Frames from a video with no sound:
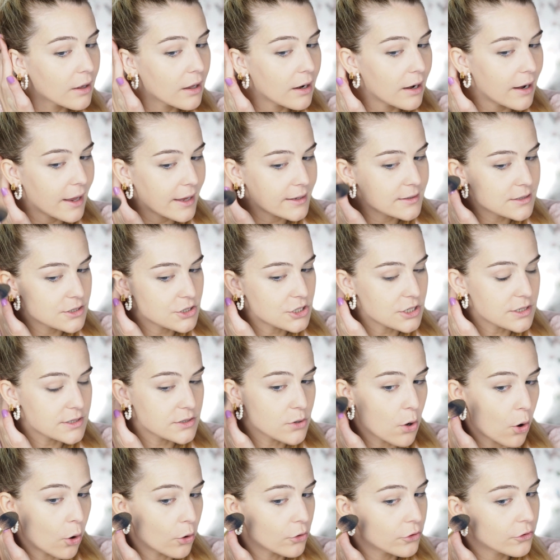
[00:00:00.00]
Let's
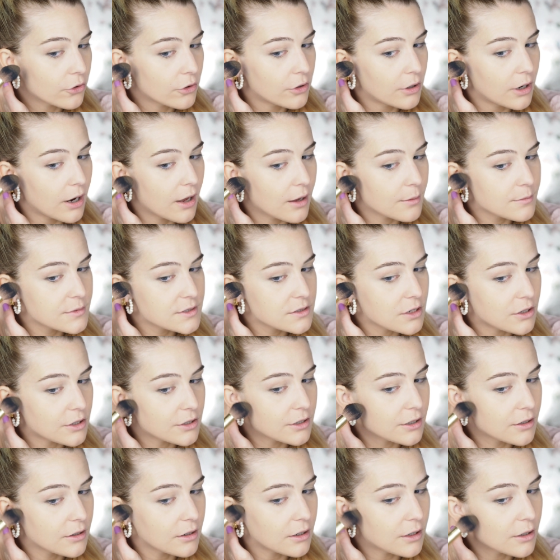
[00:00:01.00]
just contour. I'm
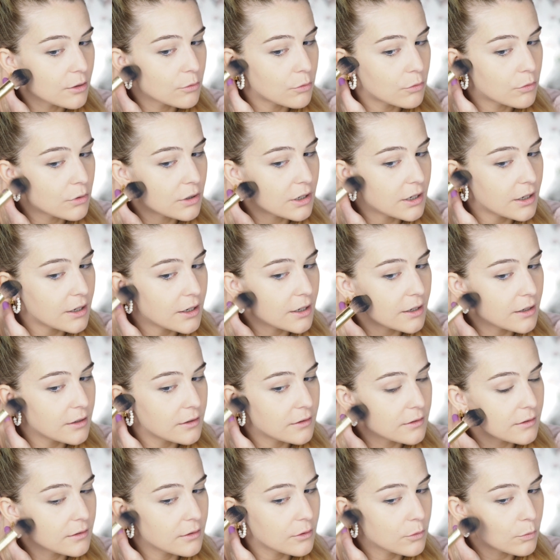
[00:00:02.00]
starting like
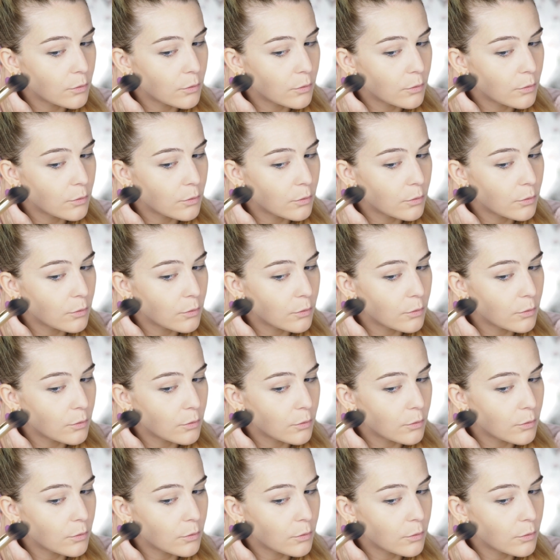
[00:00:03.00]
right